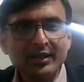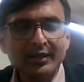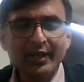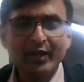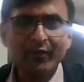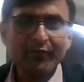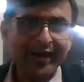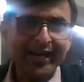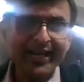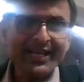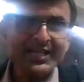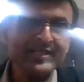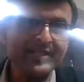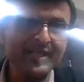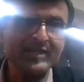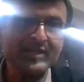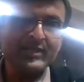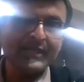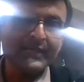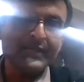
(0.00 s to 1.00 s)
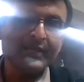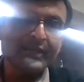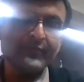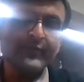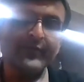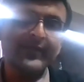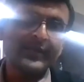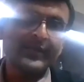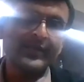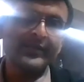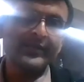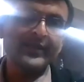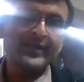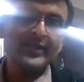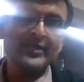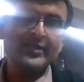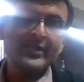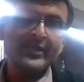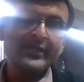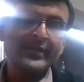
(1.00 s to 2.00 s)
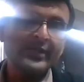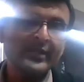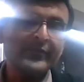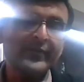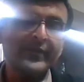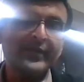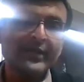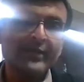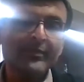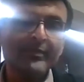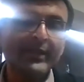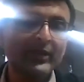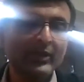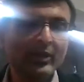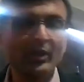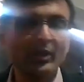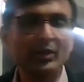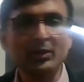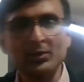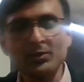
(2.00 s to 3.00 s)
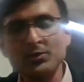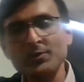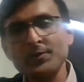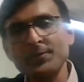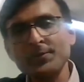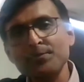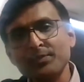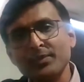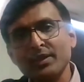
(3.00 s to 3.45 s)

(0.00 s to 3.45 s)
Now, why is this significant? This is significant because